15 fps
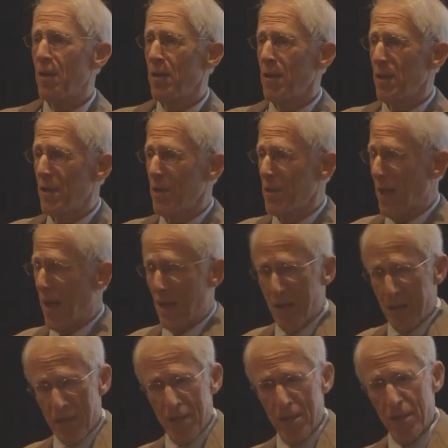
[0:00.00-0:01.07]
the
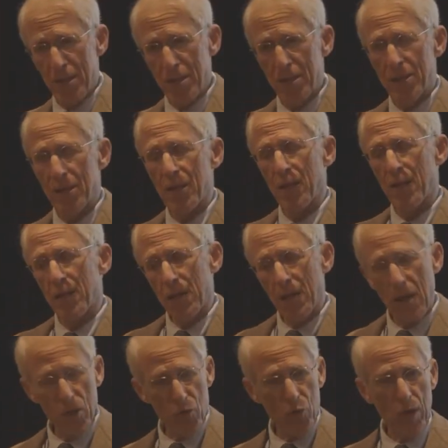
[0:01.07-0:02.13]
Sandinistas and the
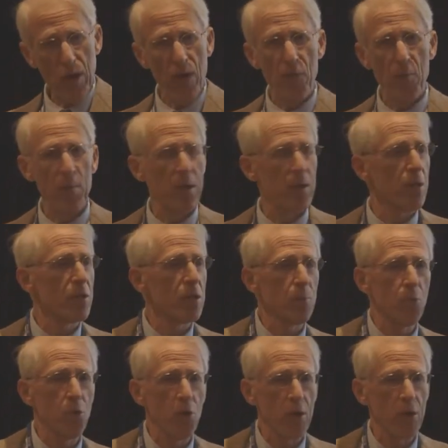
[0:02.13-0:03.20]
Contra government
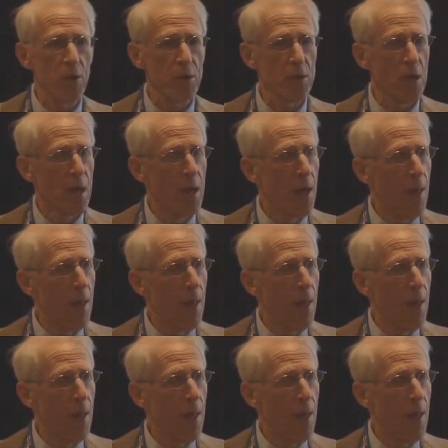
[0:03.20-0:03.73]
supporters,